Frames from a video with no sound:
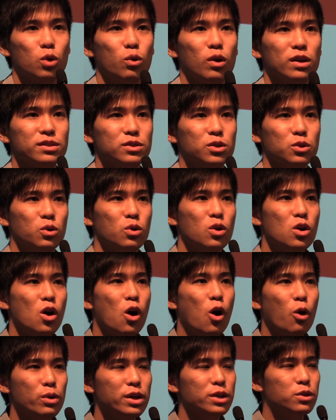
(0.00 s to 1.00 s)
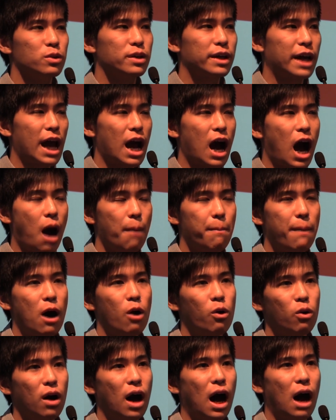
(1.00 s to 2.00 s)
told us to only to care
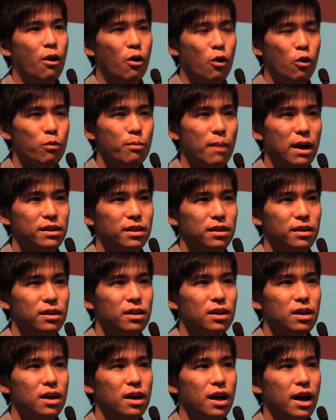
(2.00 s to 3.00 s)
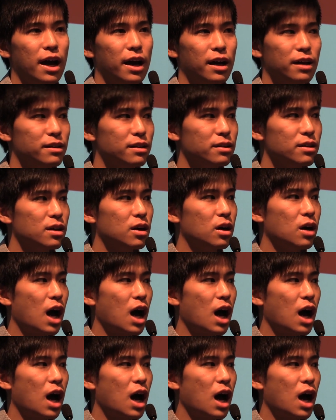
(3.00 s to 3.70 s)
about our own matter and